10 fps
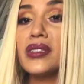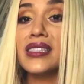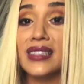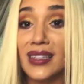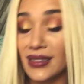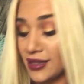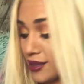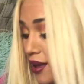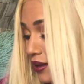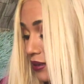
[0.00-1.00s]
is
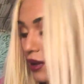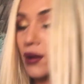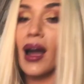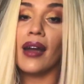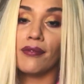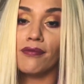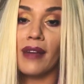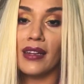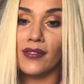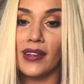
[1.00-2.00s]
inside. Now, I
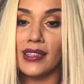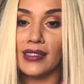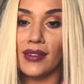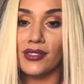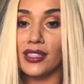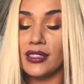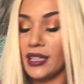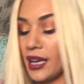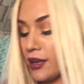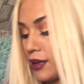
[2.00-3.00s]
found this out just
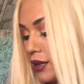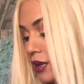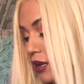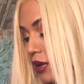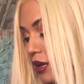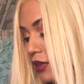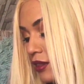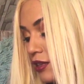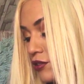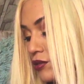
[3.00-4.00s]
today.
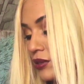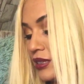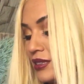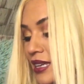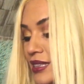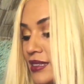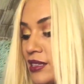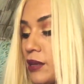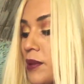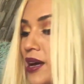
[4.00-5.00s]
The tool is inside this
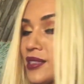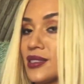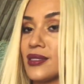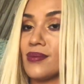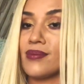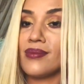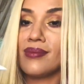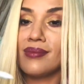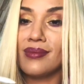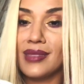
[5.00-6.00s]
little box.
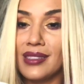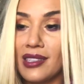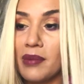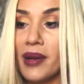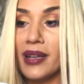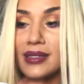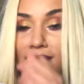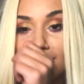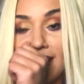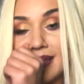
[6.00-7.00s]
This little box
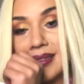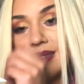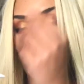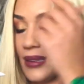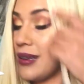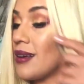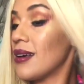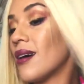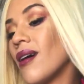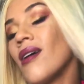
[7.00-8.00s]
contains
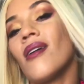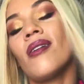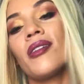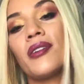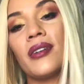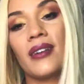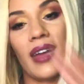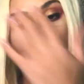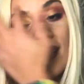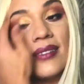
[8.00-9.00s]
all the
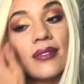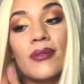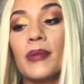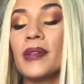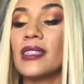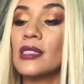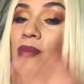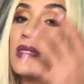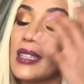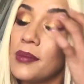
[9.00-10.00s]
8 replaceable
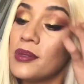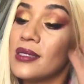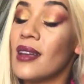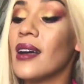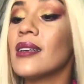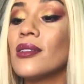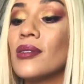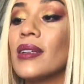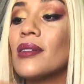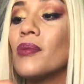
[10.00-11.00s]
tips, not
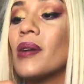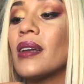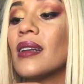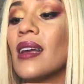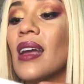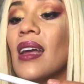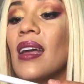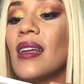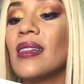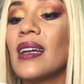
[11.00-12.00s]
including the one
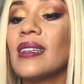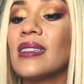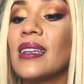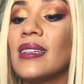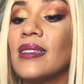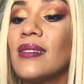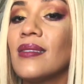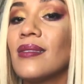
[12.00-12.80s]
that is hidden